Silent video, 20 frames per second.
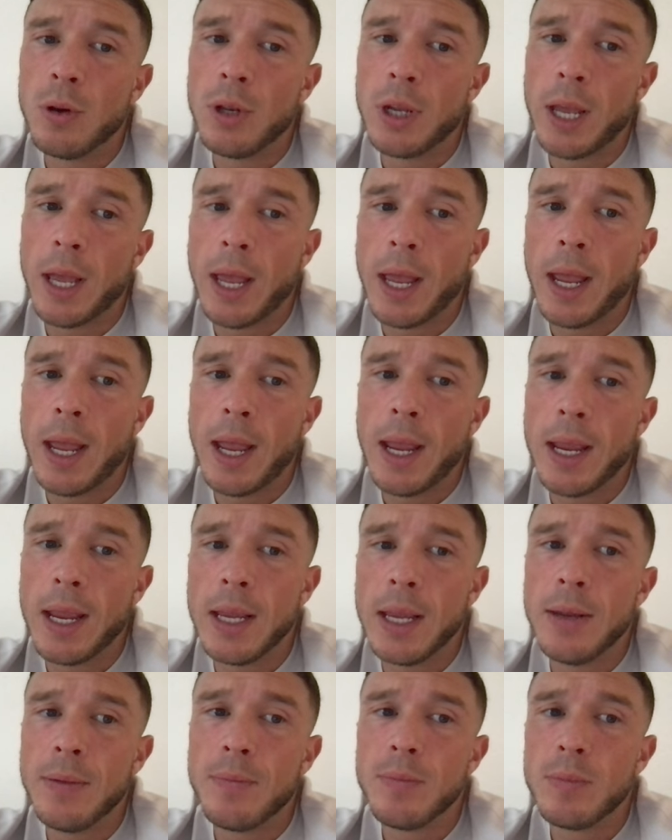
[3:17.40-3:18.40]

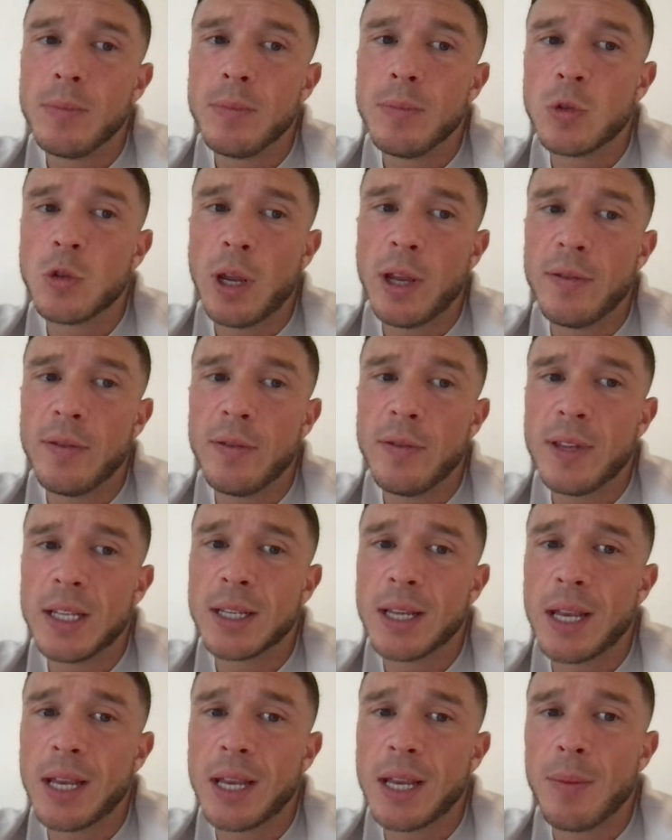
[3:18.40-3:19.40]
a creative testing
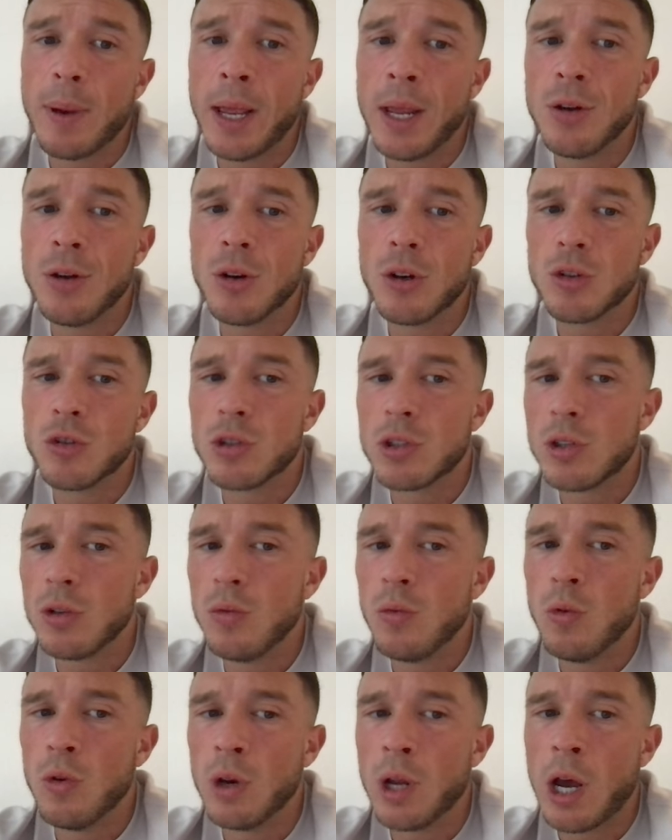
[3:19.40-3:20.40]
campaign, or just do
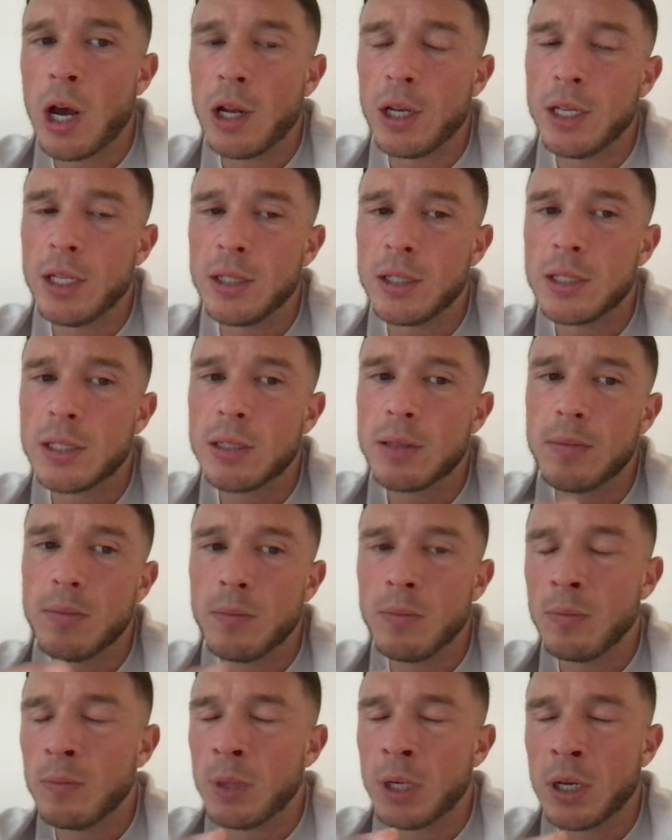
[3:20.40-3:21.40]
one audience,
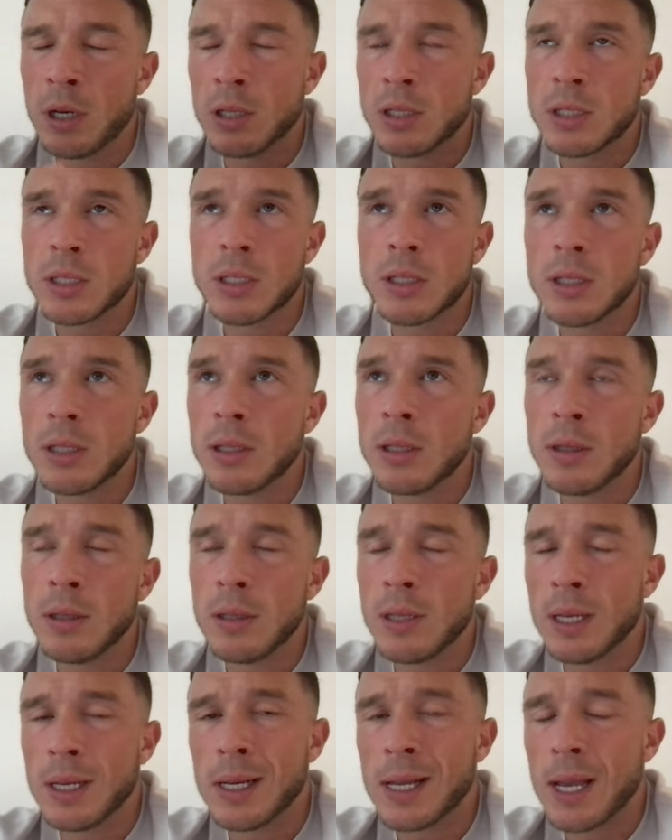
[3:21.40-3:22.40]
because
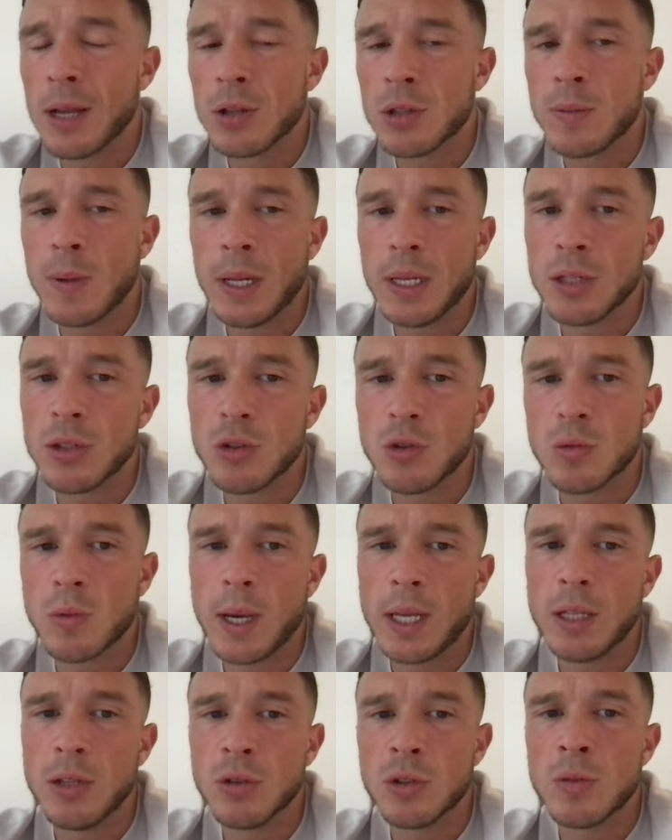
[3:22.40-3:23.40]
the account spend is just way
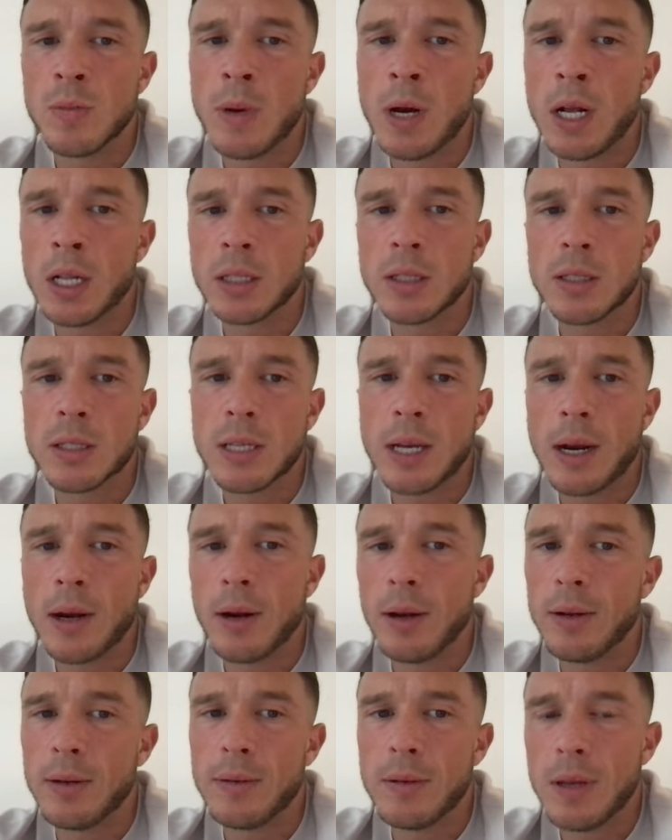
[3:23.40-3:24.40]
too small to
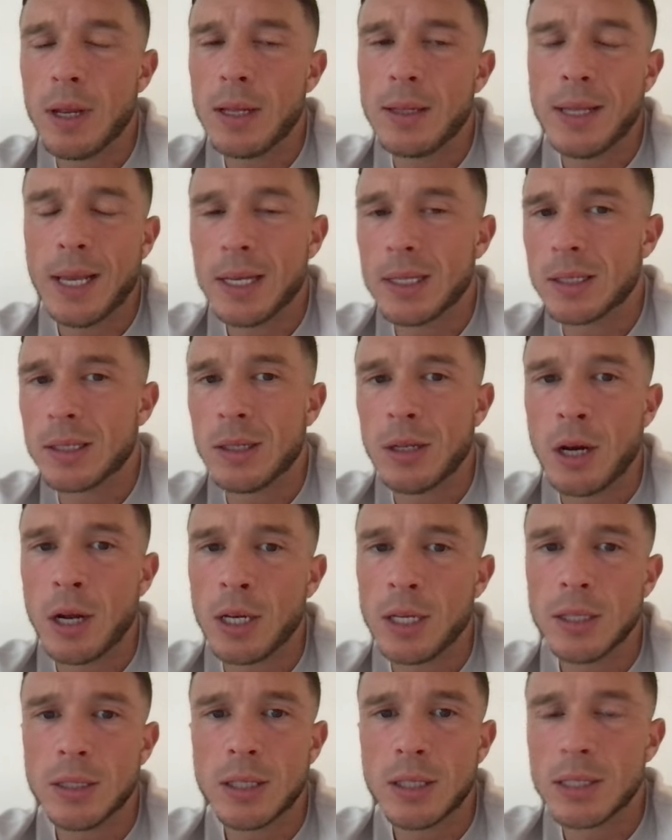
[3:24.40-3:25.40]
start testing
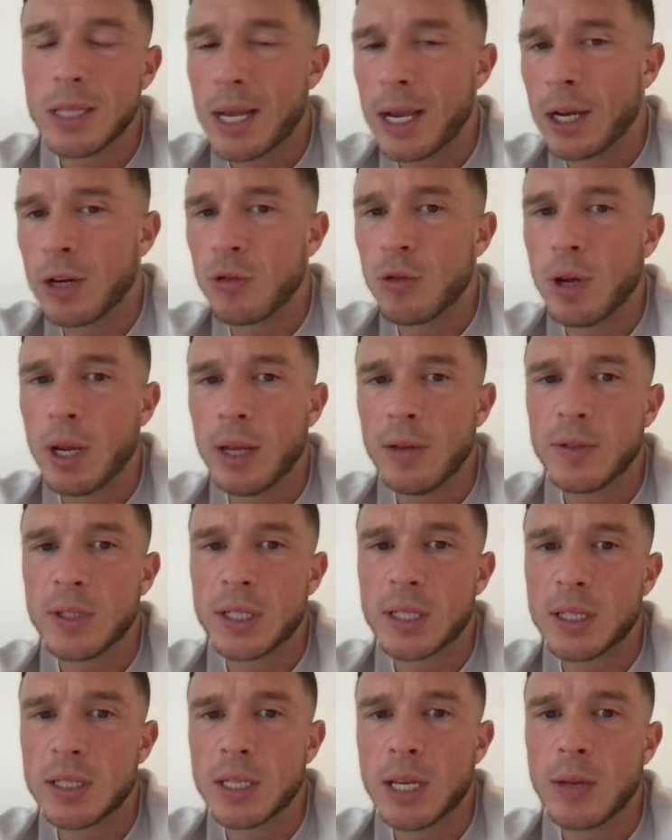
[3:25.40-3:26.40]
audiences and creatives at
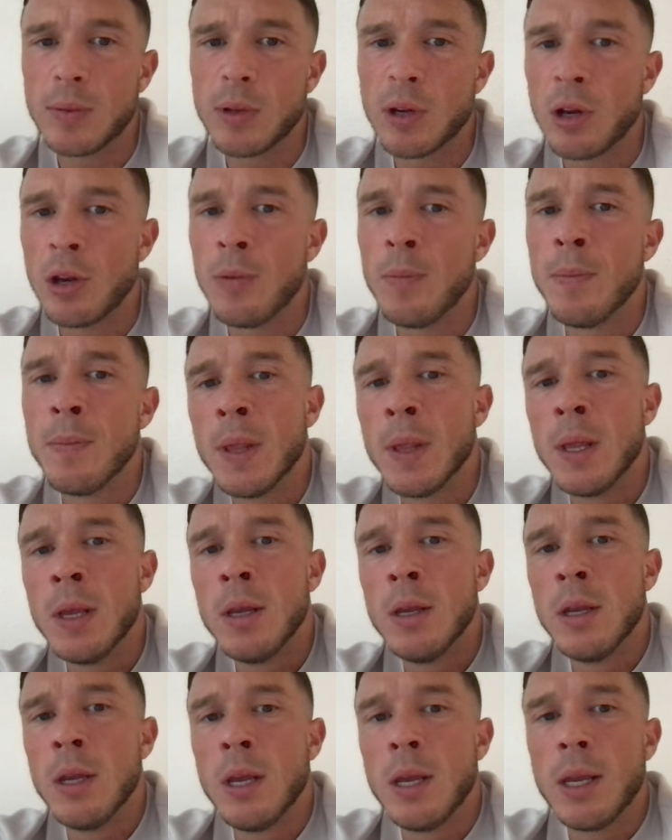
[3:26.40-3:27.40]
the same time.
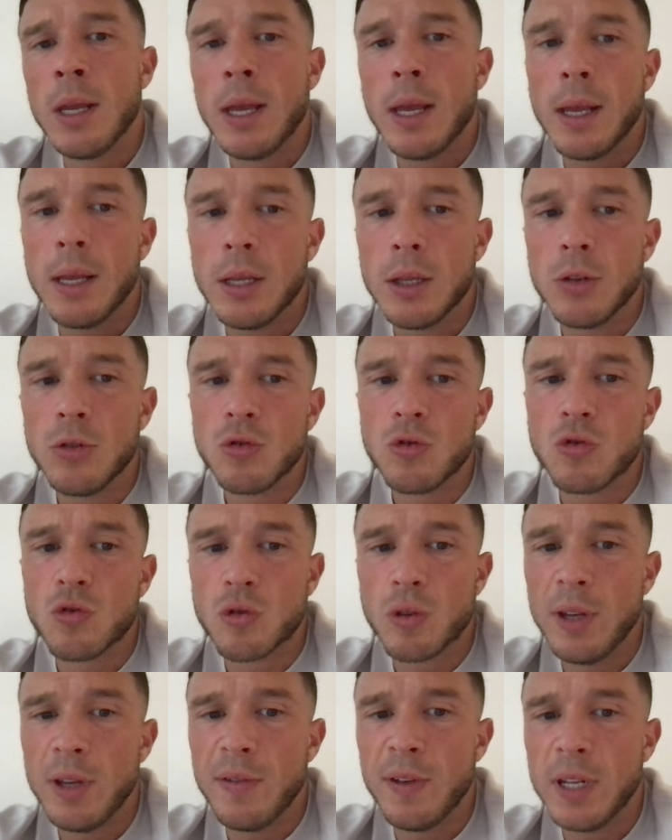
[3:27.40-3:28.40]

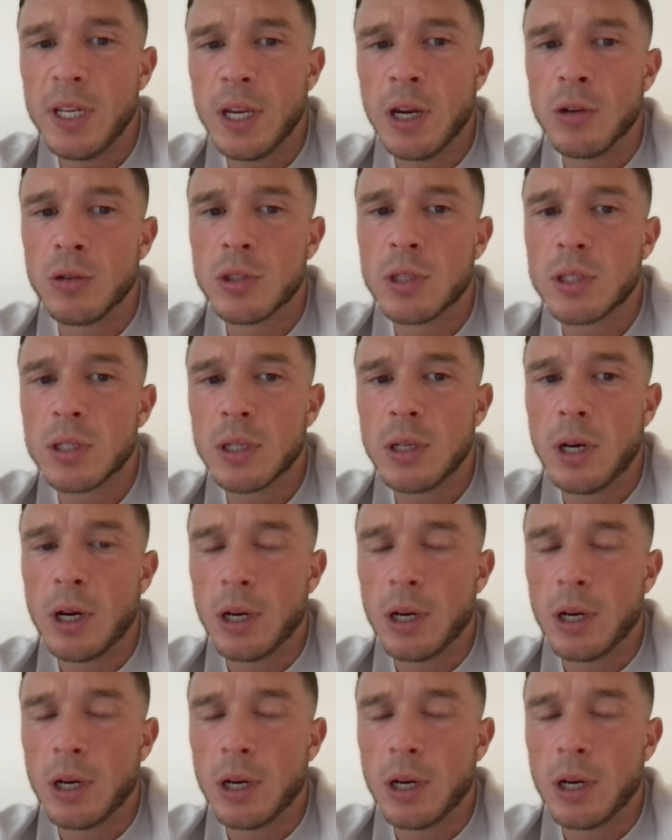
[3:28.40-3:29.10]
3 creatives,